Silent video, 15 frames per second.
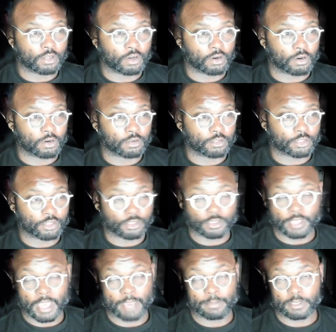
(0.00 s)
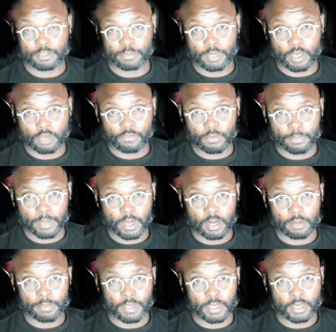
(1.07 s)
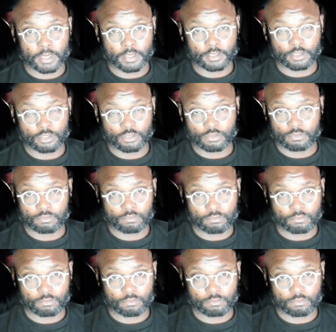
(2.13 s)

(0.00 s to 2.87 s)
are just damaged beyond repair because